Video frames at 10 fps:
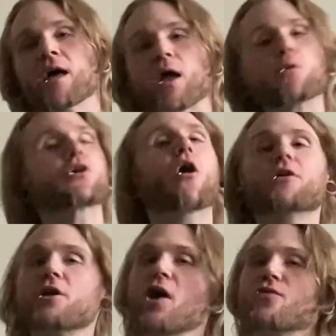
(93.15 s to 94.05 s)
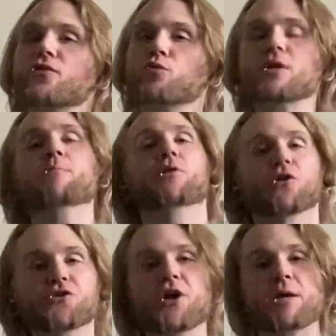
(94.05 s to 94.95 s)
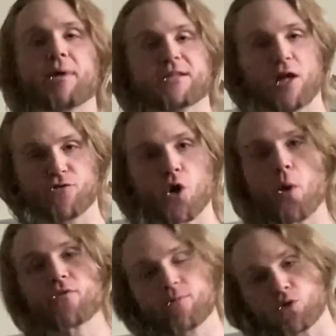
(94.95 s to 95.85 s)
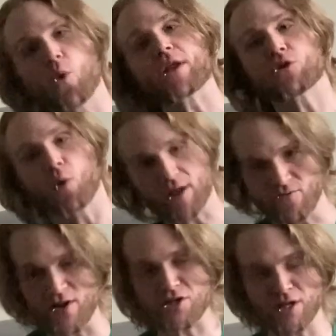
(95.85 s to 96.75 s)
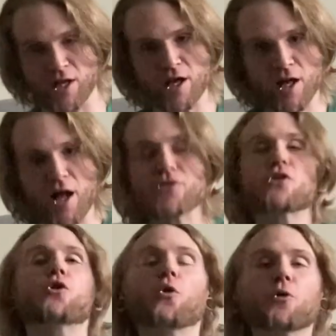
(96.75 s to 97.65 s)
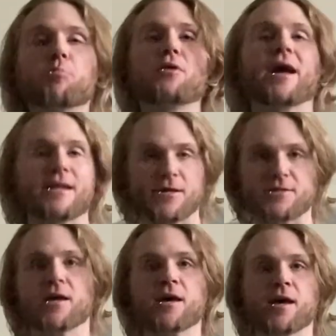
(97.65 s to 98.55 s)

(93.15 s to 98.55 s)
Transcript: It was hard enough rehabilitating myself, going from 20/20 vision to total blindness.